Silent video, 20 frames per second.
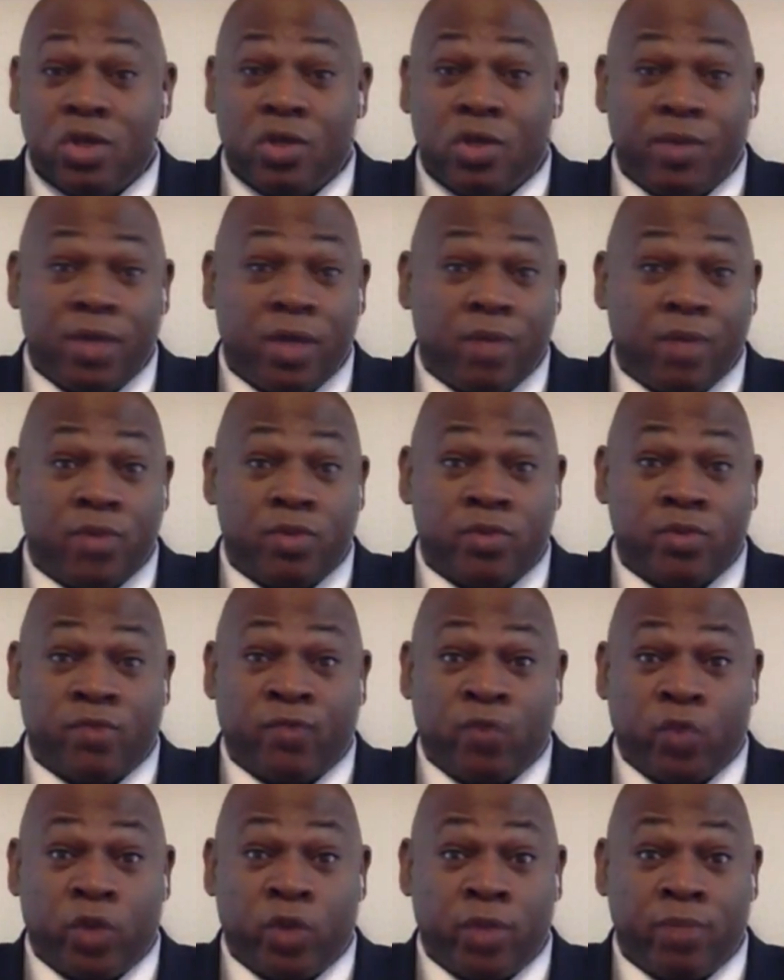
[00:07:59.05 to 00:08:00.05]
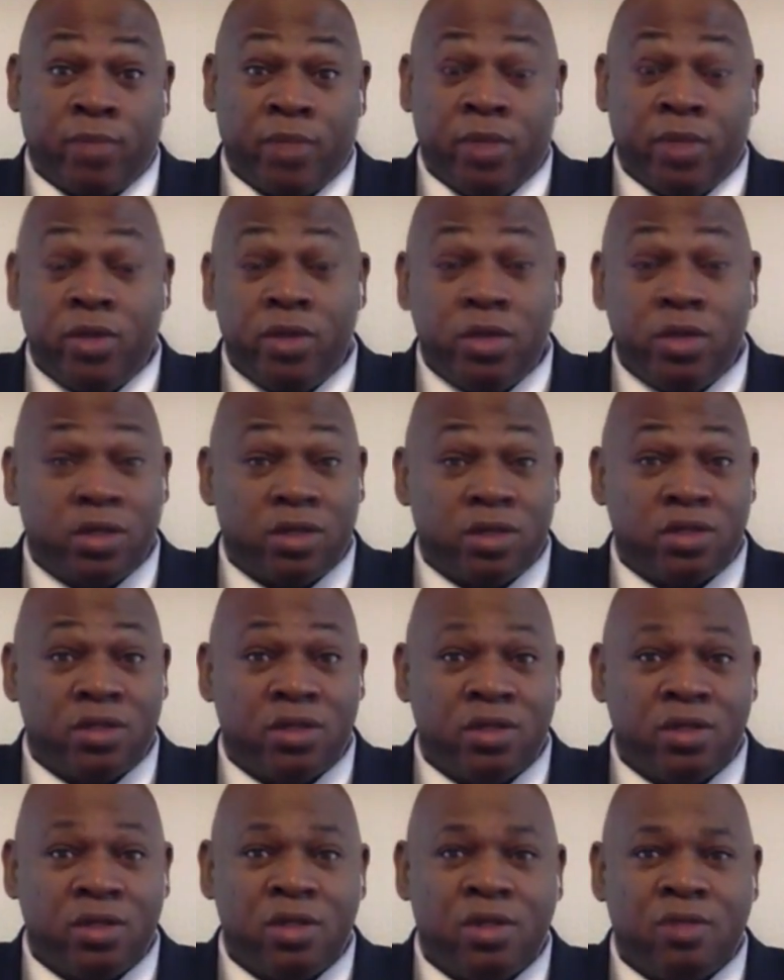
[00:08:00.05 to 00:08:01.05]
to be upwards of forty million.
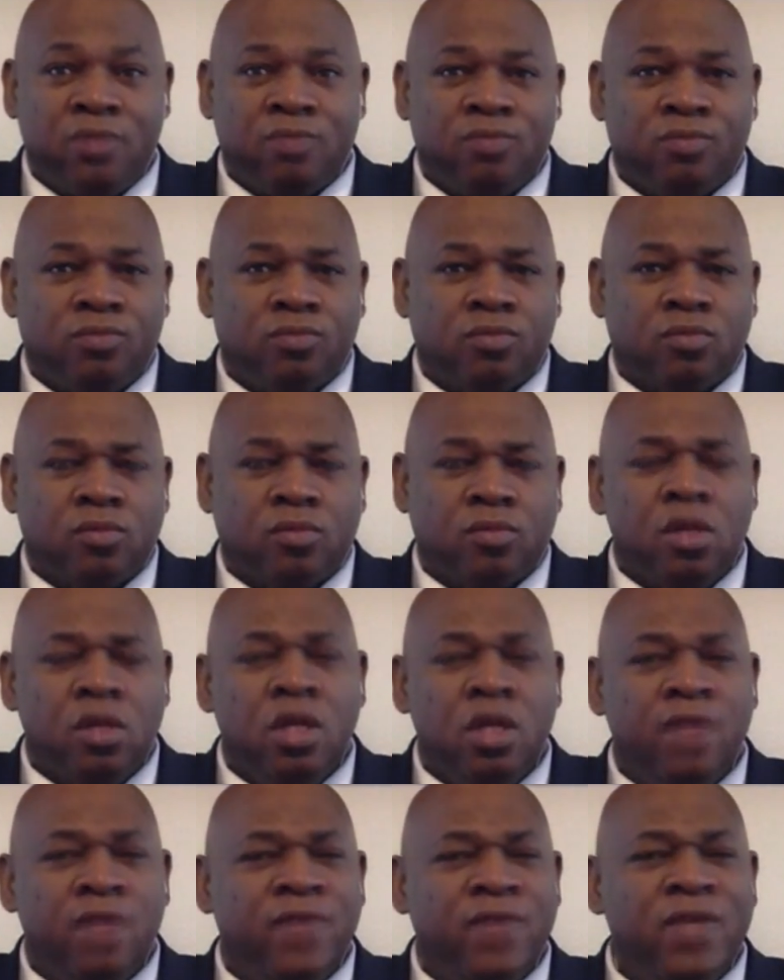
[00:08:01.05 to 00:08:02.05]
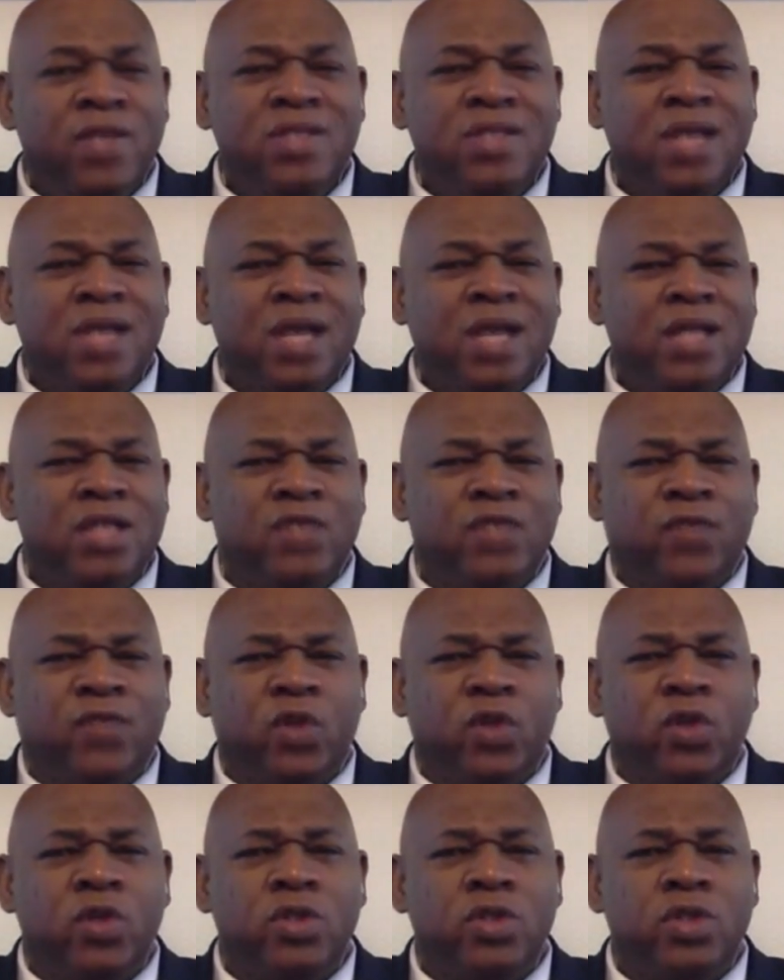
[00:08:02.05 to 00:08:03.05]
Yeah. And if he signs
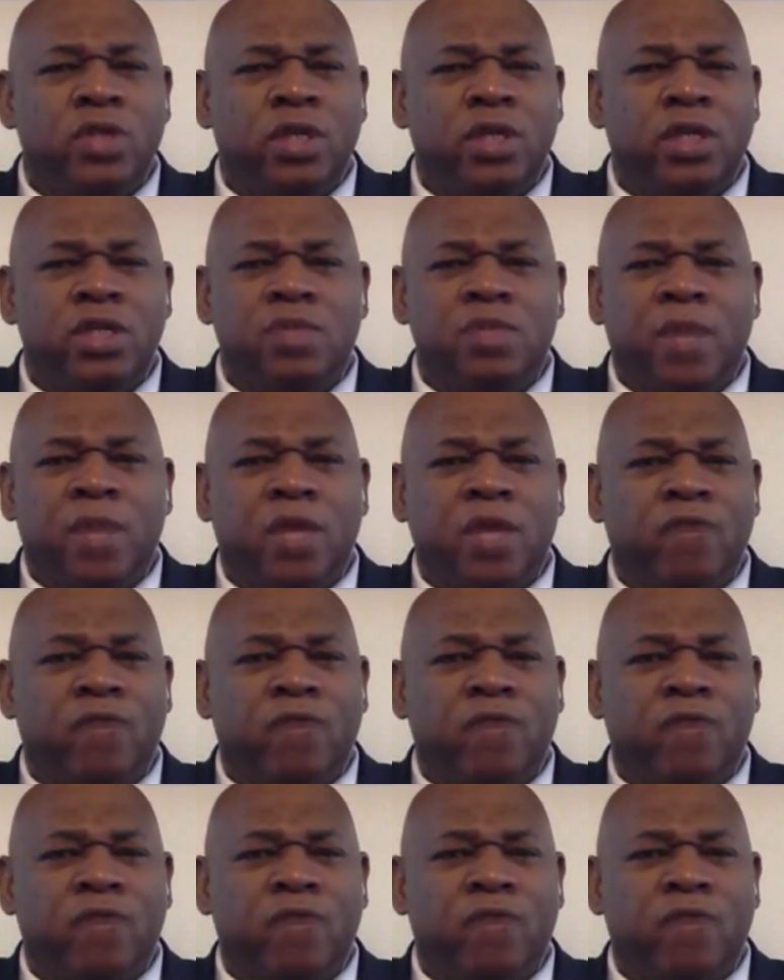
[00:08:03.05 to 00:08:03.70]
first and he's making